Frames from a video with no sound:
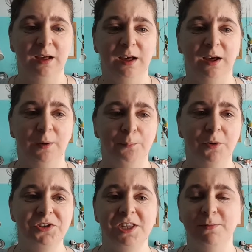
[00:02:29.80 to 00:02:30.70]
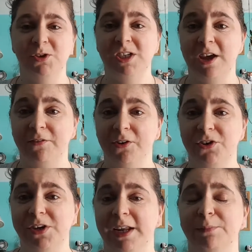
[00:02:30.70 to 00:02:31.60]
Um, most of them just have
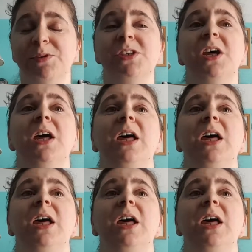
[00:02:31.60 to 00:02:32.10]
first names.